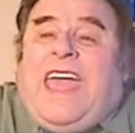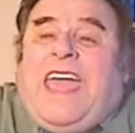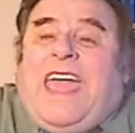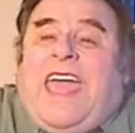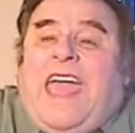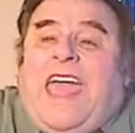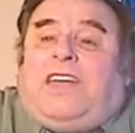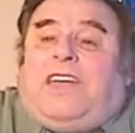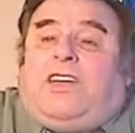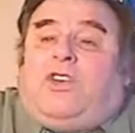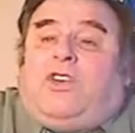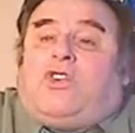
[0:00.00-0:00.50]

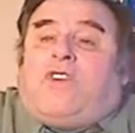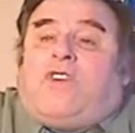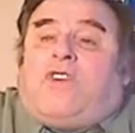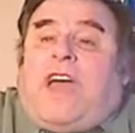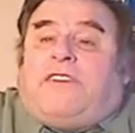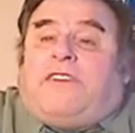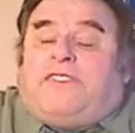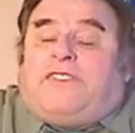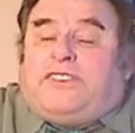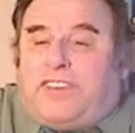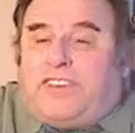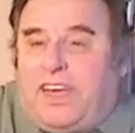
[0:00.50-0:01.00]

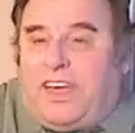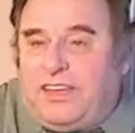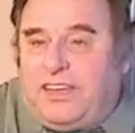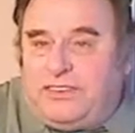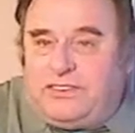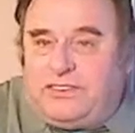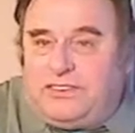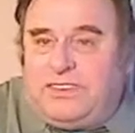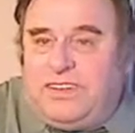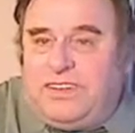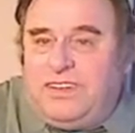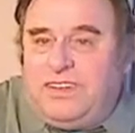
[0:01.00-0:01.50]

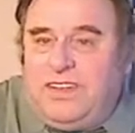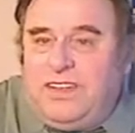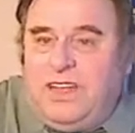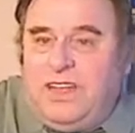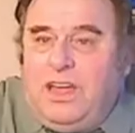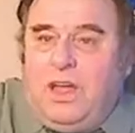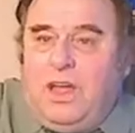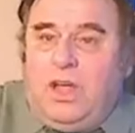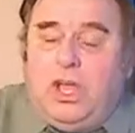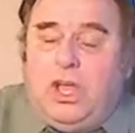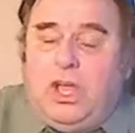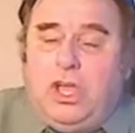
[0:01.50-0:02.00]
hagiographicized.
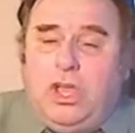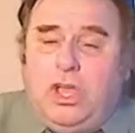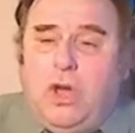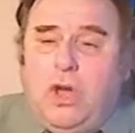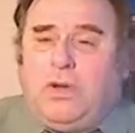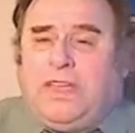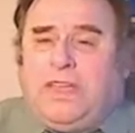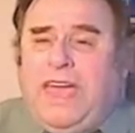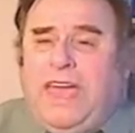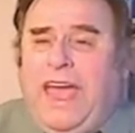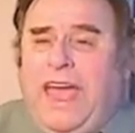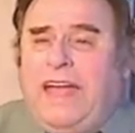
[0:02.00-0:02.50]
You
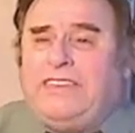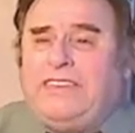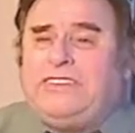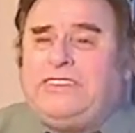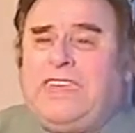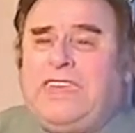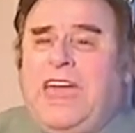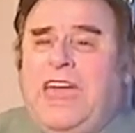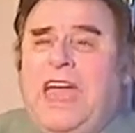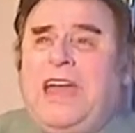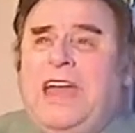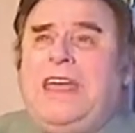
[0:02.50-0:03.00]
can't
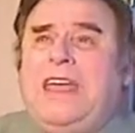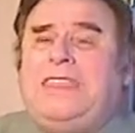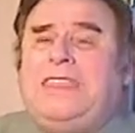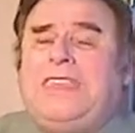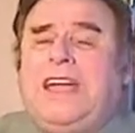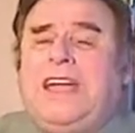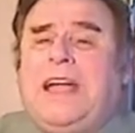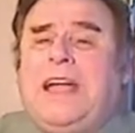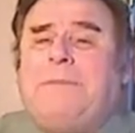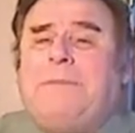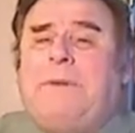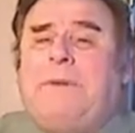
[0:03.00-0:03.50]
say
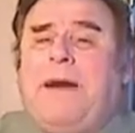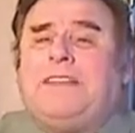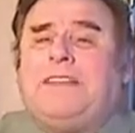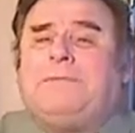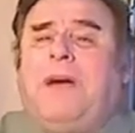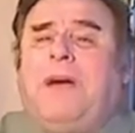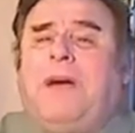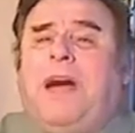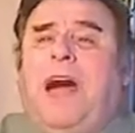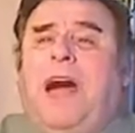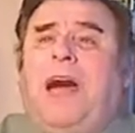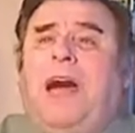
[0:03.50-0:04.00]
anything about
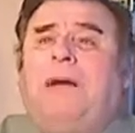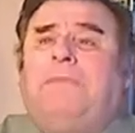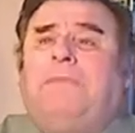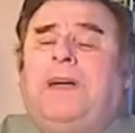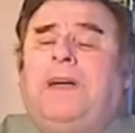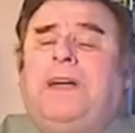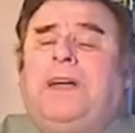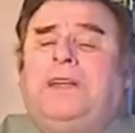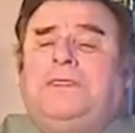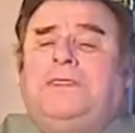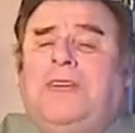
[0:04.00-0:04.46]
Muhammad.